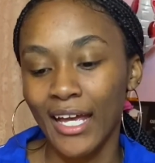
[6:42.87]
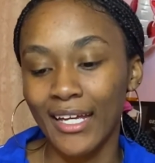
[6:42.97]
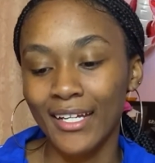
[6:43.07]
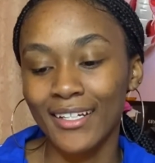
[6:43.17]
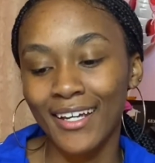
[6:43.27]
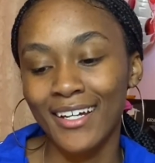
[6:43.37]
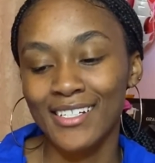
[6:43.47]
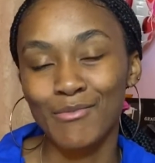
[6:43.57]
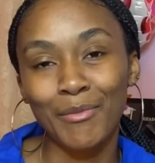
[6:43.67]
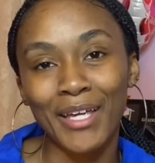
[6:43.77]
And yeah, it
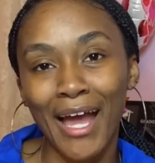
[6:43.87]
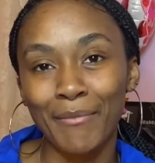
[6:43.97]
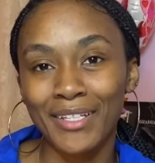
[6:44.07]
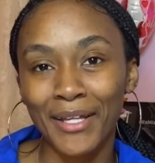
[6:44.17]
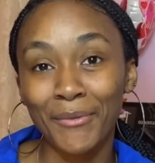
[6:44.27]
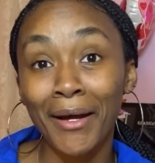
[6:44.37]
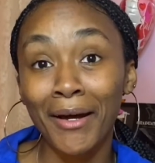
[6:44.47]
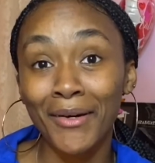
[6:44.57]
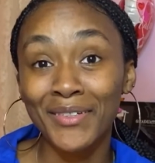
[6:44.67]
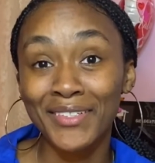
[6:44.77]
just made me happy. Like,
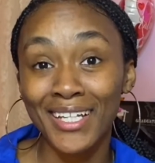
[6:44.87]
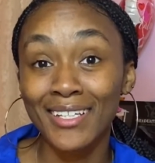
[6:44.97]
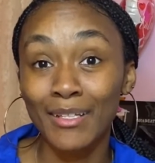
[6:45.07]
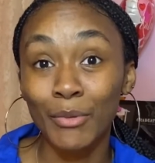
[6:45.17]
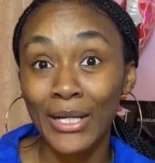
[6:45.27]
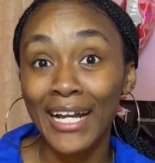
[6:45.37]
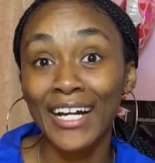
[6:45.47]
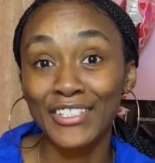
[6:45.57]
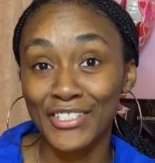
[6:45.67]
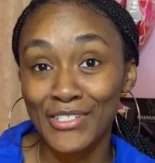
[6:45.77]
wow, like the brand
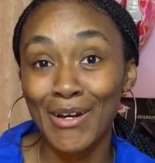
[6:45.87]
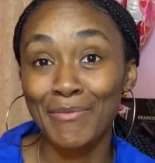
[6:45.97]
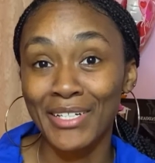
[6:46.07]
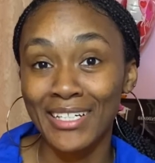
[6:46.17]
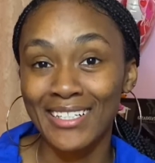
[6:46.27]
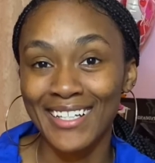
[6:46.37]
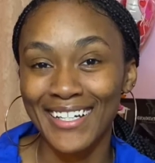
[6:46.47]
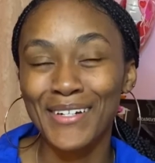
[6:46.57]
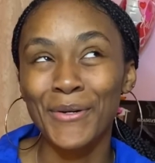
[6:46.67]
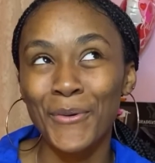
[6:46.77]
actually saw me.
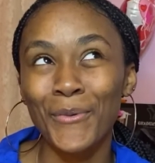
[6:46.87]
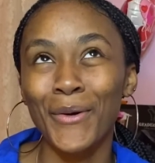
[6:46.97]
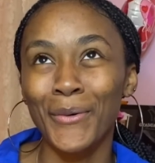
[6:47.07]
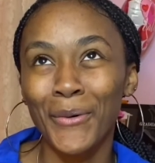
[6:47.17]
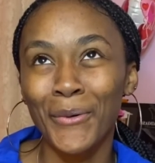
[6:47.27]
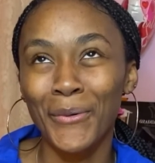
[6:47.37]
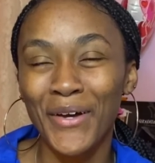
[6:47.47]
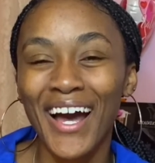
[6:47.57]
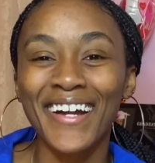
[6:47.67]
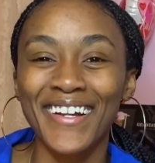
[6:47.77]
Like, whoa,
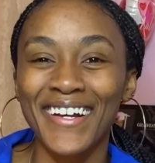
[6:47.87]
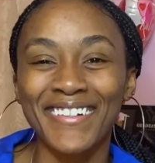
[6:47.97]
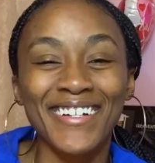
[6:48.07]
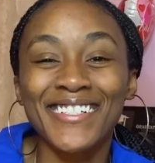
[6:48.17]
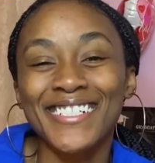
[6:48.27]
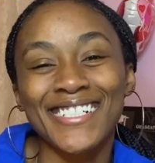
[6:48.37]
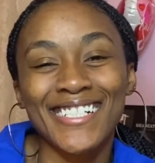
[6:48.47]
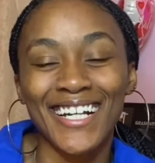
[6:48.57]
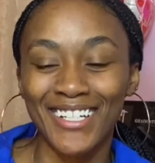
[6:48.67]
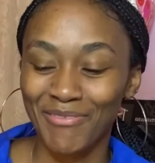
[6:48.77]
I don't know. It was just
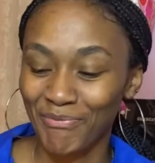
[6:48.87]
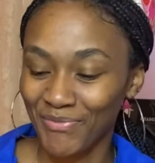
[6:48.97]
exciting.